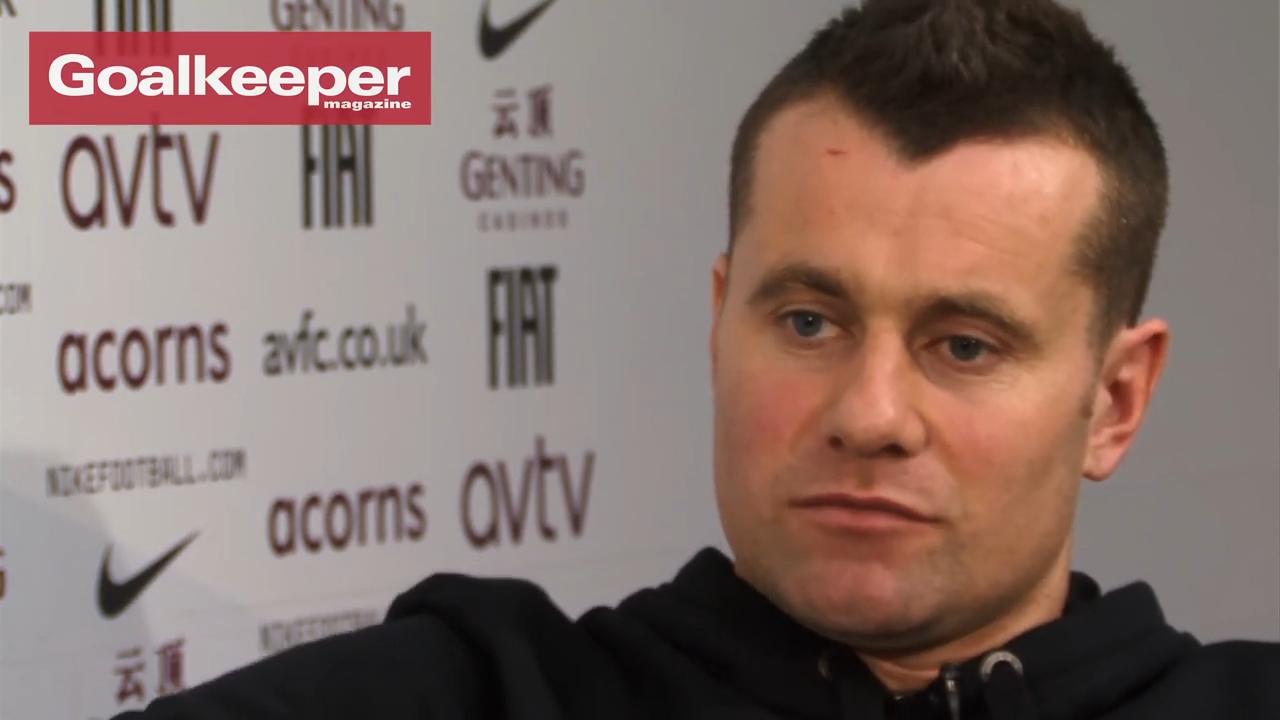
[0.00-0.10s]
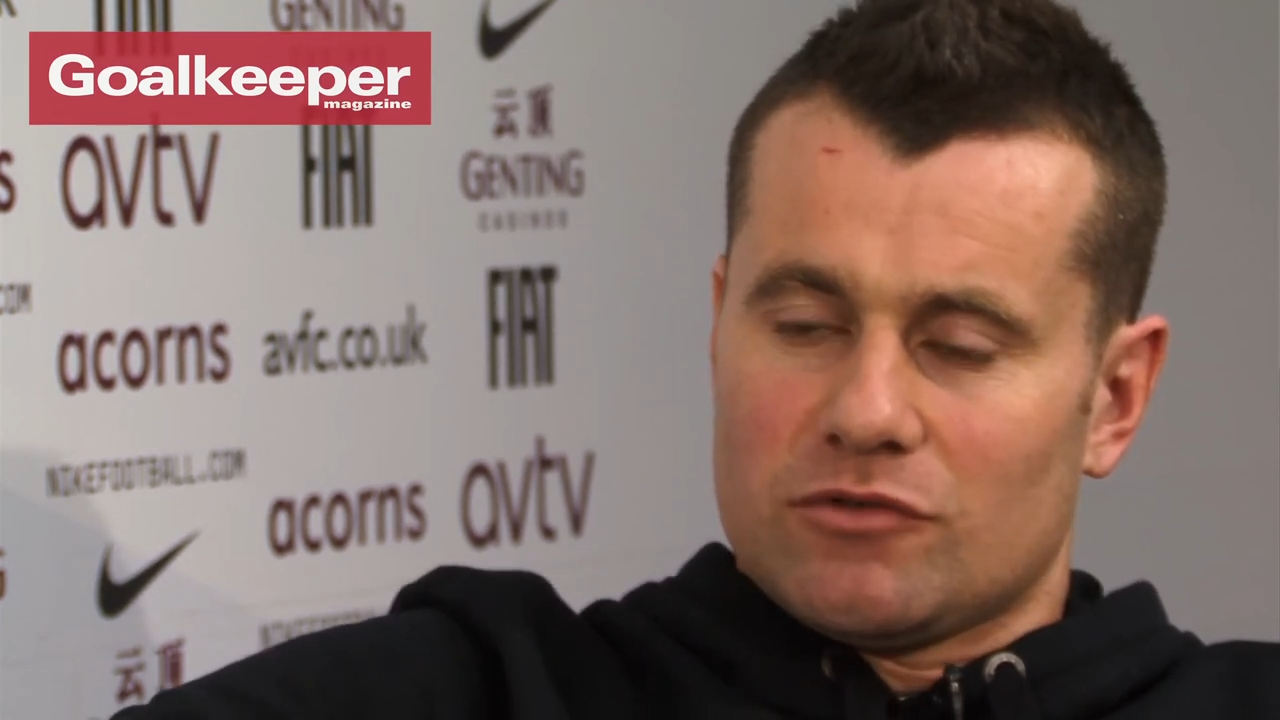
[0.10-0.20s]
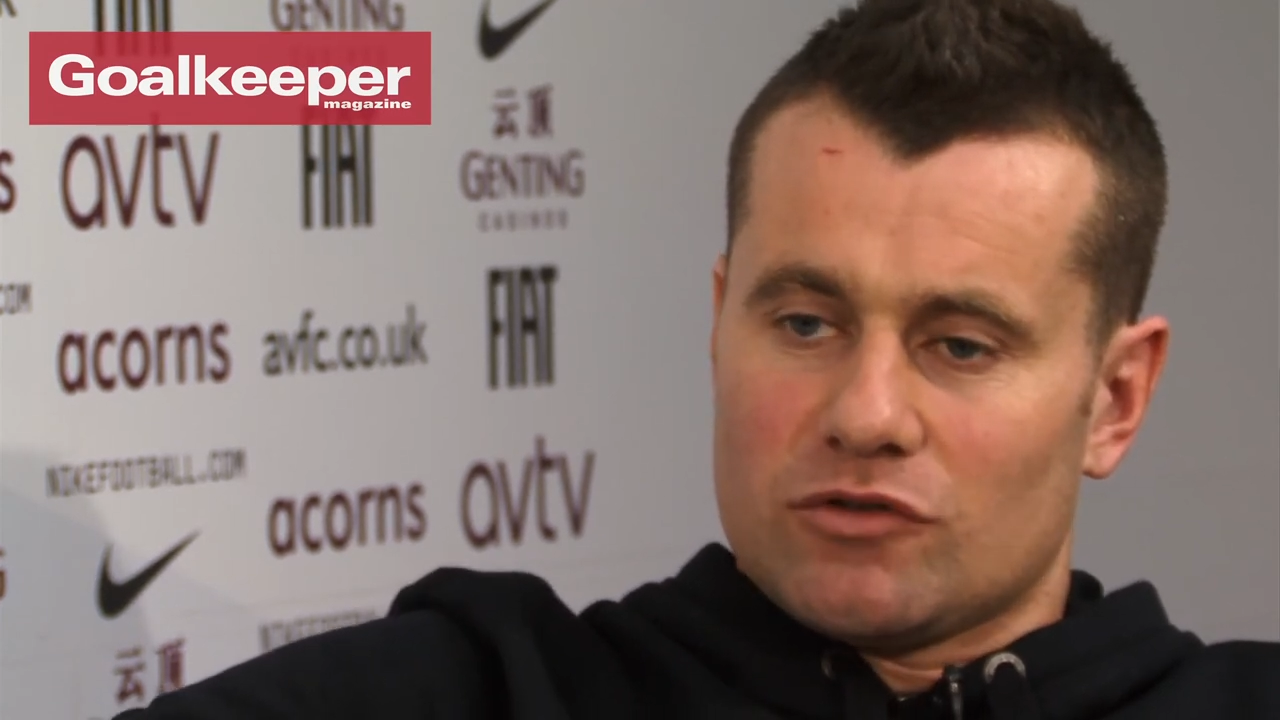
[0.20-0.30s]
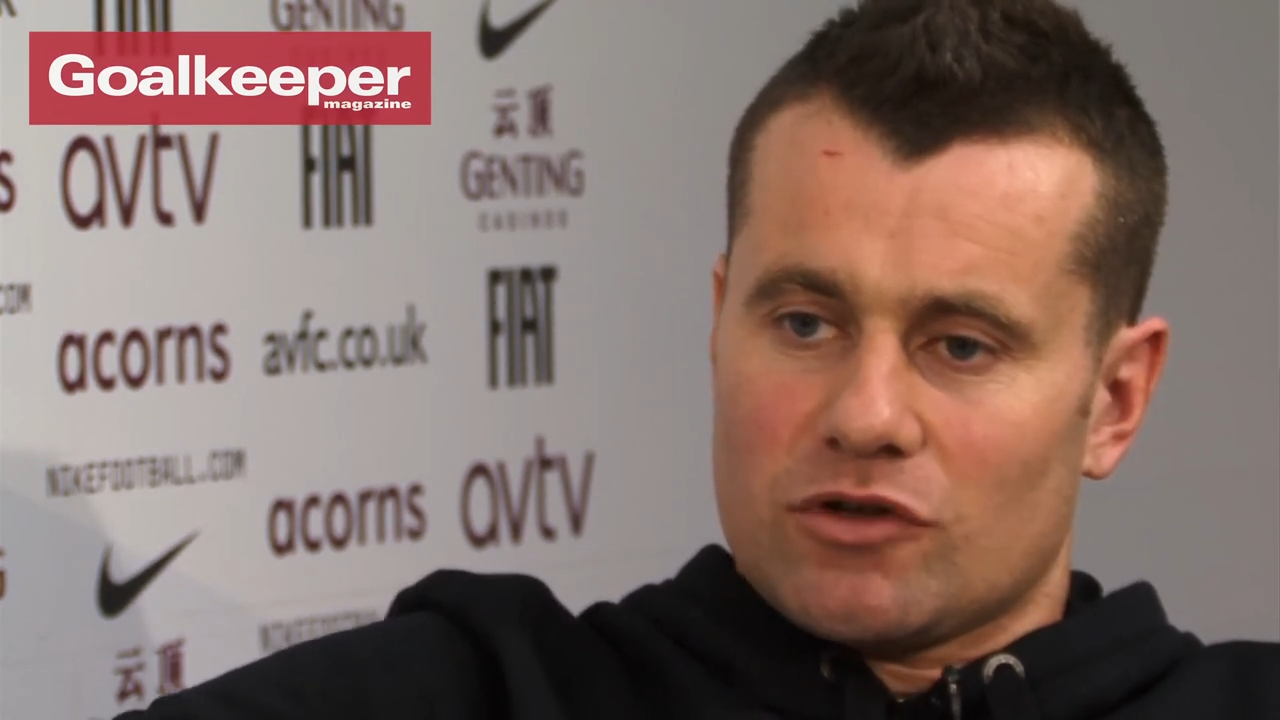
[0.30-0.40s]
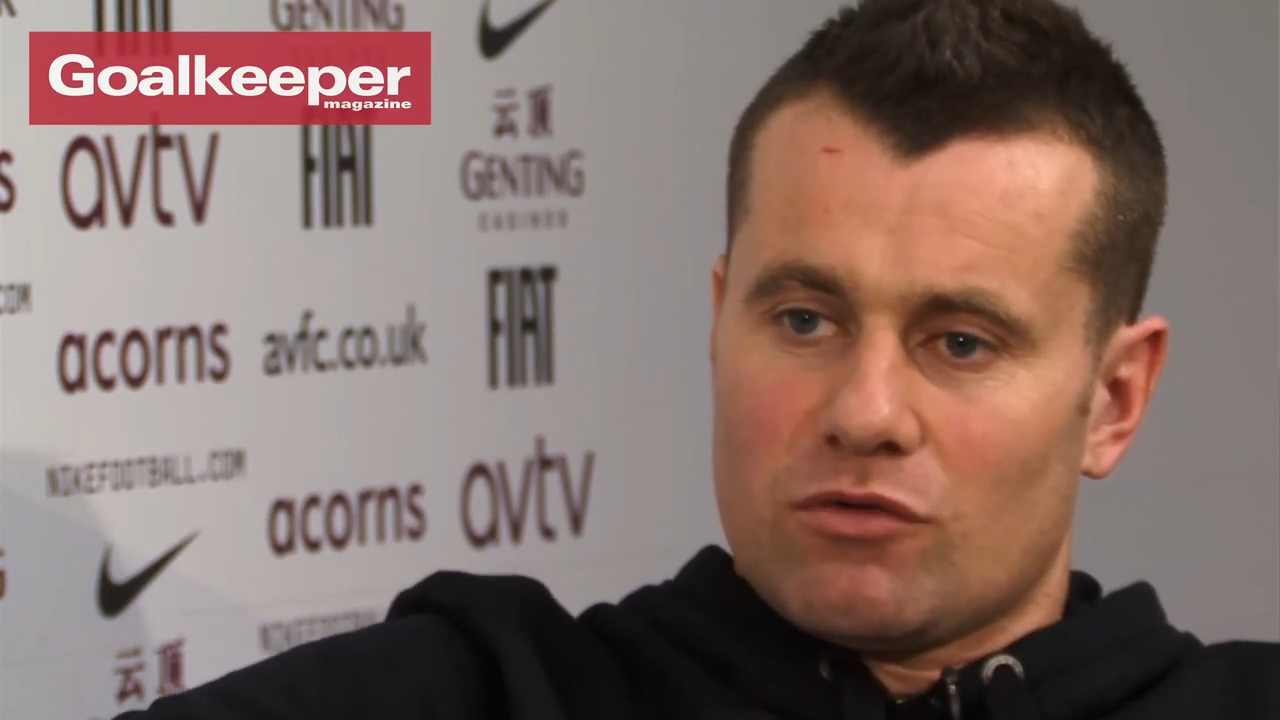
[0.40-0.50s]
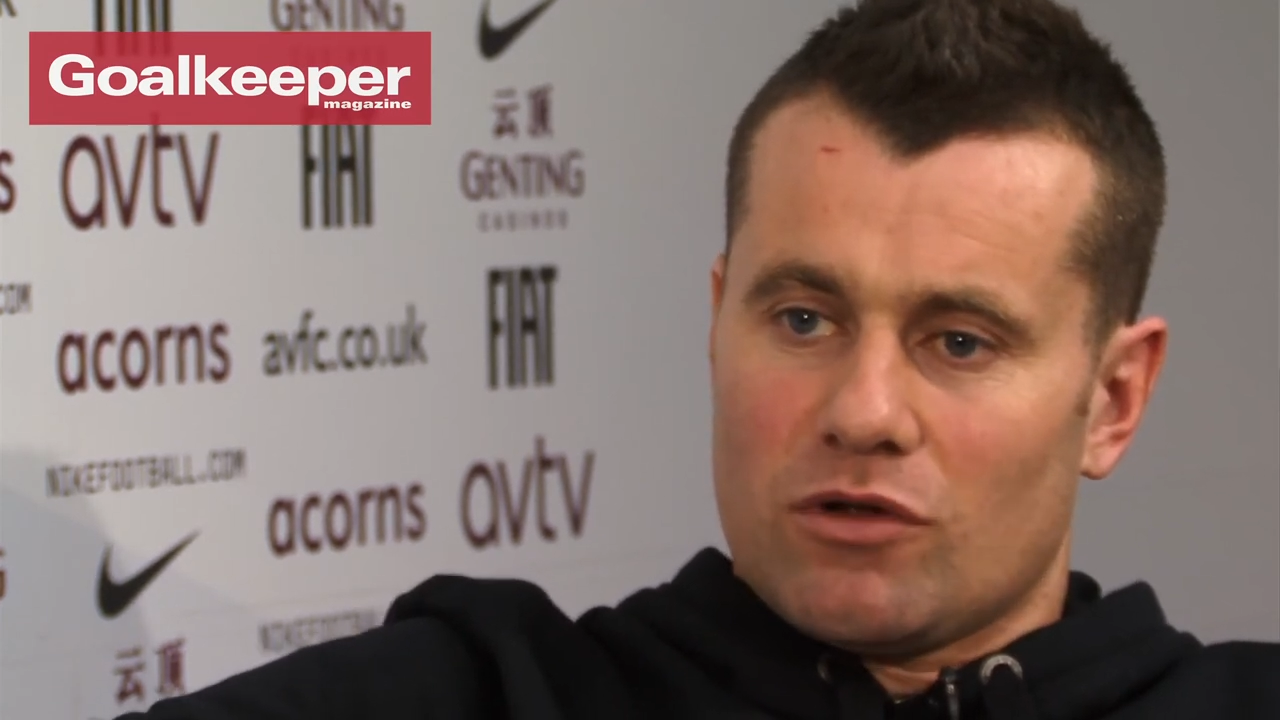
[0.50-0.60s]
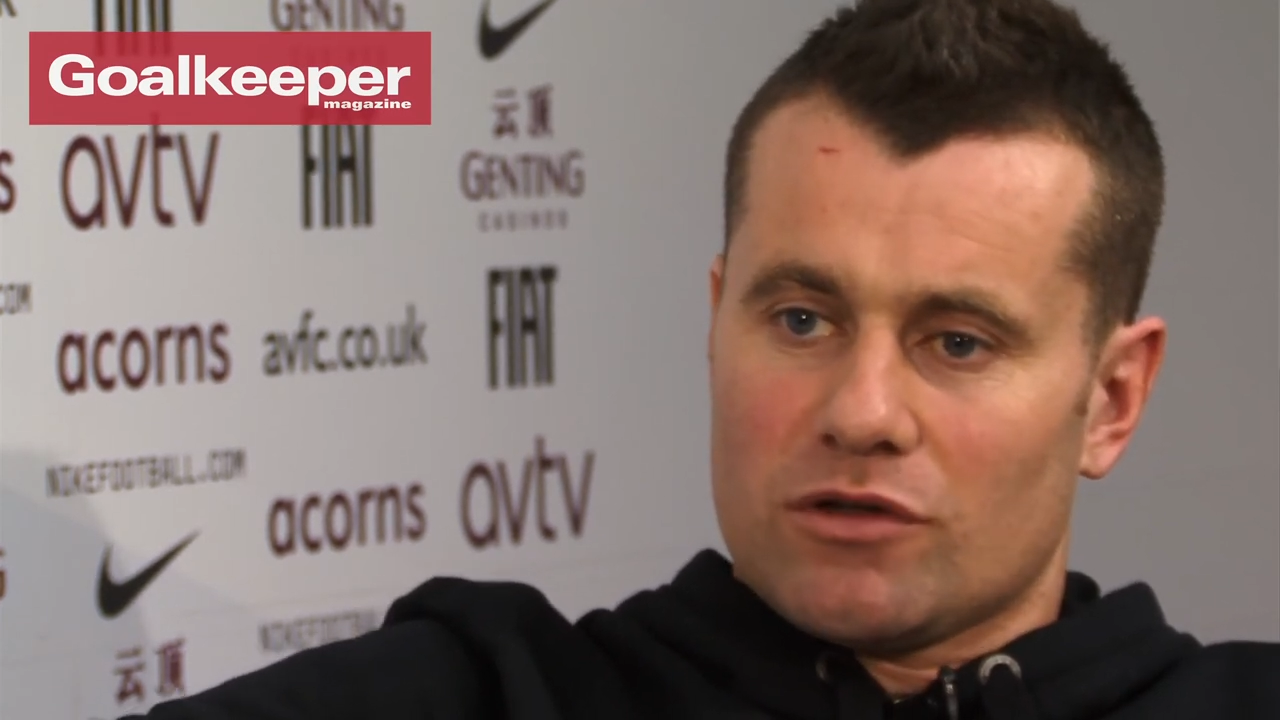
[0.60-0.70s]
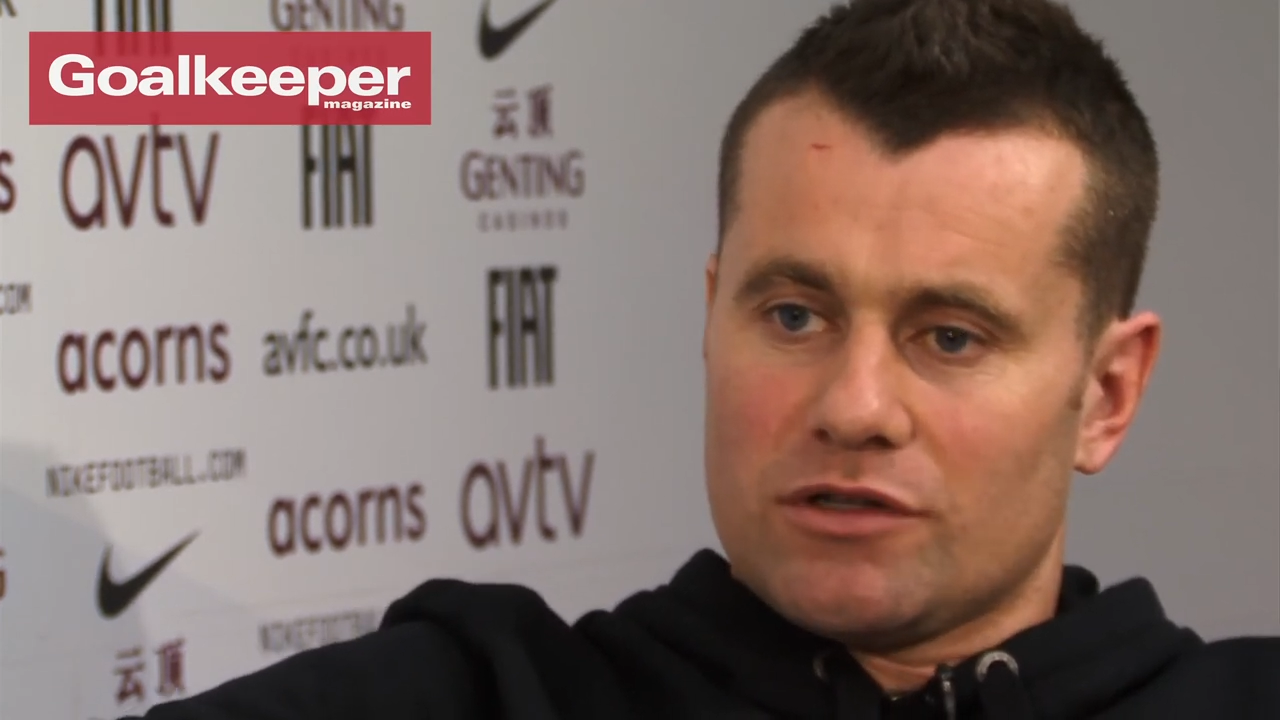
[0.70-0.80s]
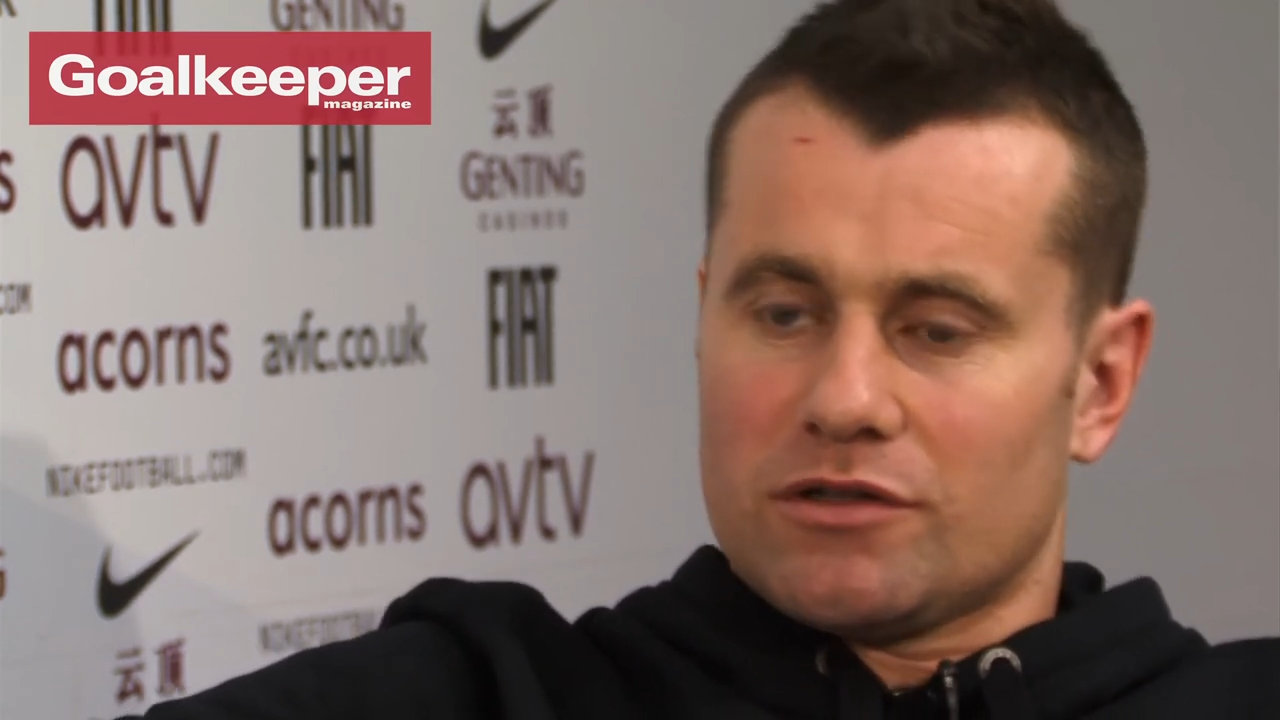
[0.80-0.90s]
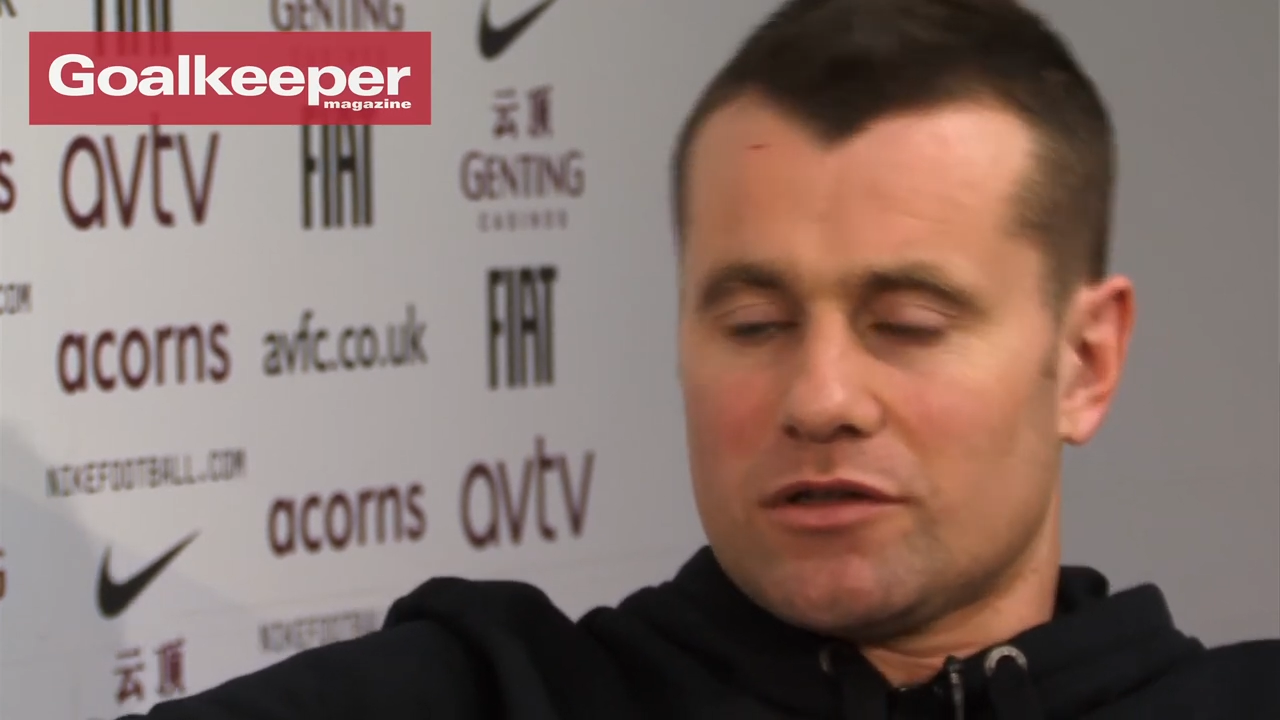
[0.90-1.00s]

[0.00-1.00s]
you know the quality in,